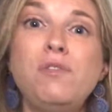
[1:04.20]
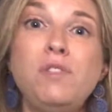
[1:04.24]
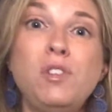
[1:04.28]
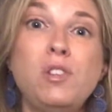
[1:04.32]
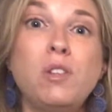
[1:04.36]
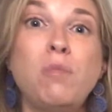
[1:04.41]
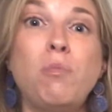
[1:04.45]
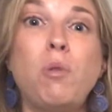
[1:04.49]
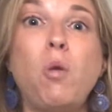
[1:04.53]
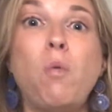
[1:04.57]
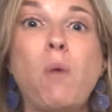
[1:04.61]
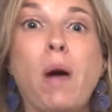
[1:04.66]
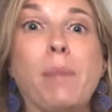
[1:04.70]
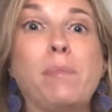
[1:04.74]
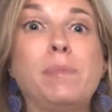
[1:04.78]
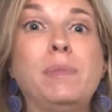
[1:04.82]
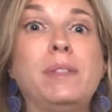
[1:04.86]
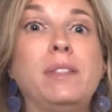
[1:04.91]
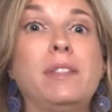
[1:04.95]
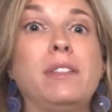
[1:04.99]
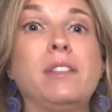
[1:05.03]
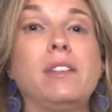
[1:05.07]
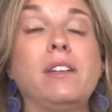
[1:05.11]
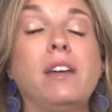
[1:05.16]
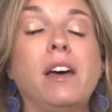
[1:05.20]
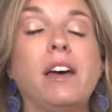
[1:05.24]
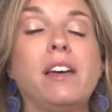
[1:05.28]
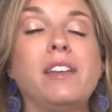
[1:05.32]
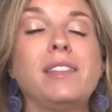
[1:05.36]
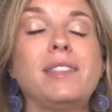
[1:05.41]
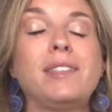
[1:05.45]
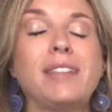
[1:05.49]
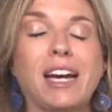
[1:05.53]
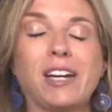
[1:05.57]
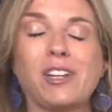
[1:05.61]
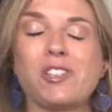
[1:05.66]
viewable web
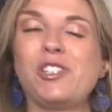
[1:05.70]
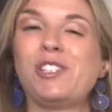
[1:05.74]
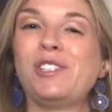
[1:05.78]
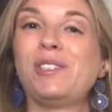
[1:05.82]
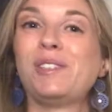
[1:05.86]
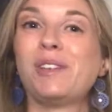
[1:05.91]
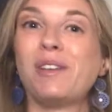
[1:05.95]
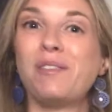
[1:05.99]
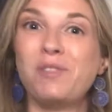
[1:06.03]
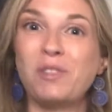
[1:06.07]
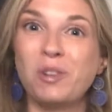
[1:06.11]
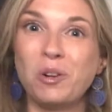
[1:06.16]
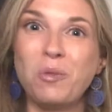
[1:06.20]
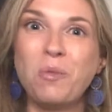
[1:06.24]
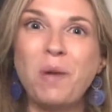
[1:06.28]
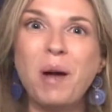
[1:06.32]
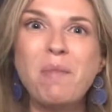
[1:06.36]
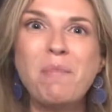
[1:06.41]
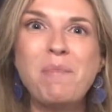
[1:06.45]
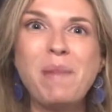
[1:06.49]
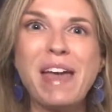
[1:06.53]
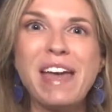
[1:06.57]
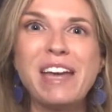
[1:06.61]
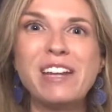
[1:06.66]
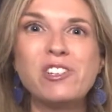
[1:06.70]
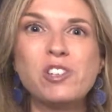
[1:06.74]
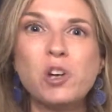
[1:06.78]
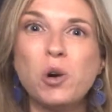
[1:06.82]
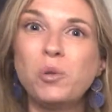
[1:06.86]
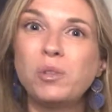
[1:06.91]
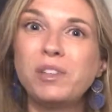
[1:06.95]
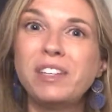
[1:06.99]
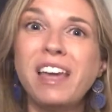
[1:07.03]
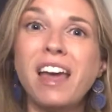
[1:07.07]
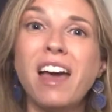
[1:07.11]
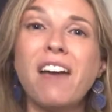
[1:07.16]
sections of your web page
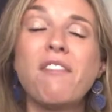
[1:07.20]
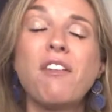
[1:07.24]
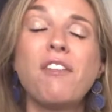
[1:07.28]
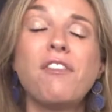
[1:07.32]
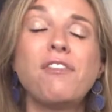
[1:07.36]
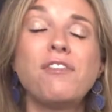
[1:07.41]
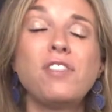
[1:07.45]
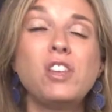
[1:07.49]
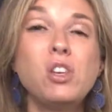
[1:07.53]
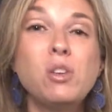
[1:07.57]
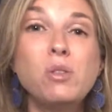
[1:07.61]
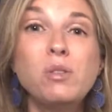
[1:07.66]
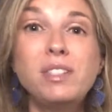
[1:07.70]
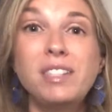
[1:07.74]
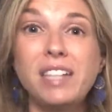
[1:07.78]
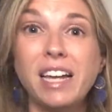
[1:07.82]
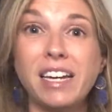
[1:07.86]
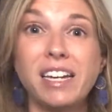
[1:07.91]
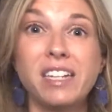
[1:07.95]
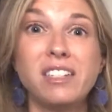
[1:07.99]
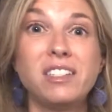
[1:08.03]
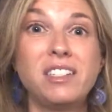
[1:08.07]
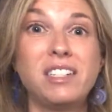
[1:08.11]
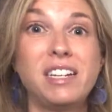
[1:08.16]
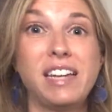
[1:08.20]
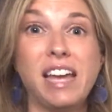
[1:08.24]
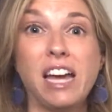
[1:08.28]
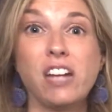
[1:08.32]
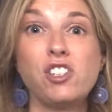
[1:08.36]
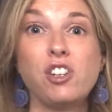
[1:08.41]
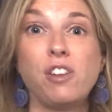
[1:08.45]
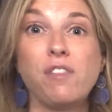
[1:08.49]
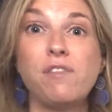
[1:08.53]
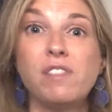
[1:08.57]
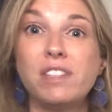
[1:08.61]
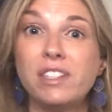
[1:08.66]
only have a few seconds to
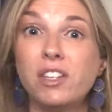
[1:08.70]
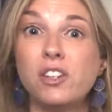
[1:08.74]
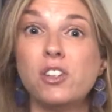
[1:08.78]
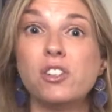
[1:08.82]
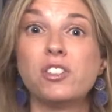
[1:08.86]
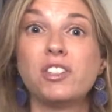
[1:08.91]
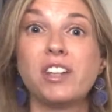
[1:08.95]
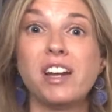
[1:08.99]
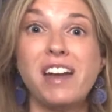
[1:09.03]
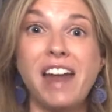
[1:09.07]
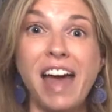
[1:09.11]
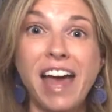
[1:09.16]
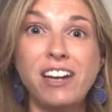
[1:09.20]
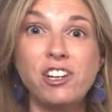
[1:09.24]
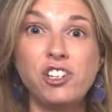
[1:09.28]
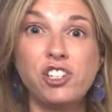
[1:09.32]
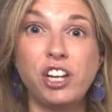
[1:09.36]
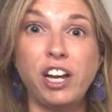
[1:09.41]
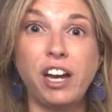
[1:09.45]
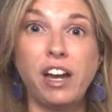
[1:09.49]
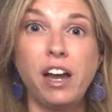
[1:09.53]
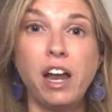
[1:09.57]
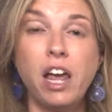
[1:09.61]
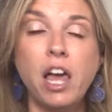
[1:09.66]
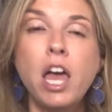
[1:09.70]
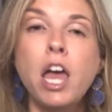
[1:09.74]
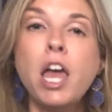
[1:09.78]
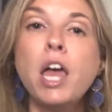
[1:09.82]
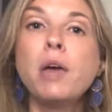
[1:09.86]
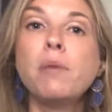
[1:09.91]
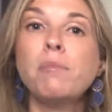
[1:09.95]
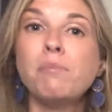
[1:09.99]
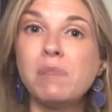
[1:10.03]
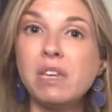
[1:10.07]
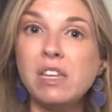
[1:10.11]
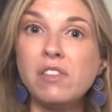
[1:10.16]
catch a visitor's attention,
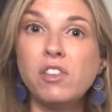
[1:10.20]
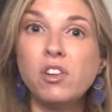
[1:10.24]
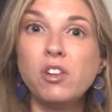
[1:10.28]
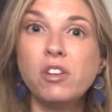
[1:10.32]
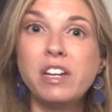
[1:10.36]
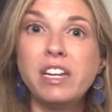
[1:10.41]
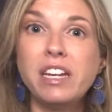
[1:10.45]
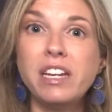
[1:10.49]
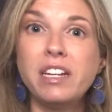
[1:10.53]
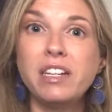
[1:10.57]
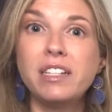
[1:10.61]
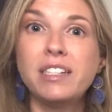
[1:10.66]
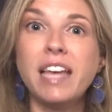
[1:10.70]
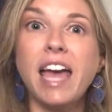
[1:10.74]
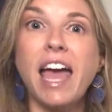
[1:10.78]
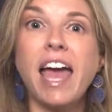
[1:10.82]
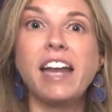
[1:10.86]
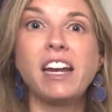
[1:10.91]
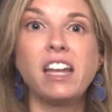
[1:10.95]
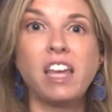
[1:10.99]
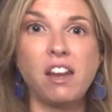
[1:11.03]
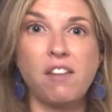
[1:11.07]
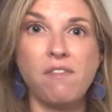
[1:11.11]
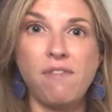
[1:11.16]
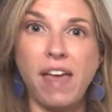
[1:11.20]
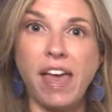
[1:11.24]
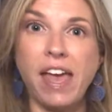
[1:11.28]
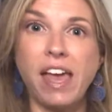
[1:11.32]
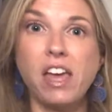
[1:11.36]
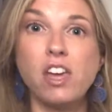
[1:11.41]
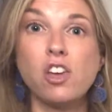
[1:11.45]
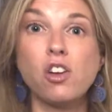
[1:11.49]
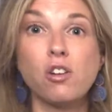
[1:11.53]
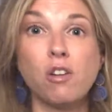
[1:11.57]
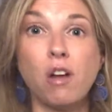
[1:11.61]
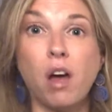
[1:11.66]
meet their needs, and
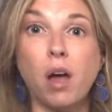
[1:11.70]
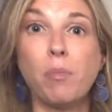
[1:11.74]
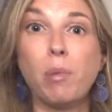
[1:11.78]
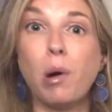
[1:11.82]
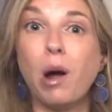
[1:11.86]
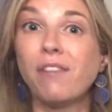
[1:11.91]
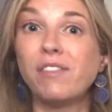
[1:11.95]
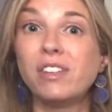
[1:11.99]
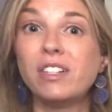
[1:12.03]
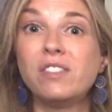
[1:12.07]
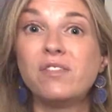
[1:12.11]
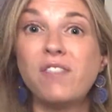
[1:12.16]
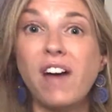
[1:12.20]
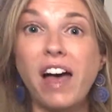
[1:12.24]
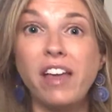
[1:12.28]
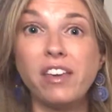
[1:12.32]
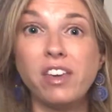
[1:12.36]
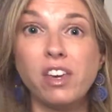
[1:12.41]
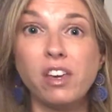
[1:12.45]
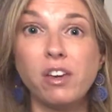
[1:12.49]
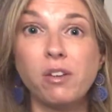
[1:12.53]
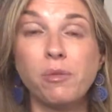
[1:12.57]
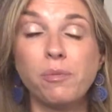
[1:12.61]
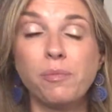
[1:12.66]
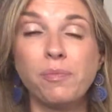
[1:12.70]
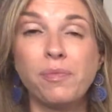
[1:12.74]
convey your nonprofit's value.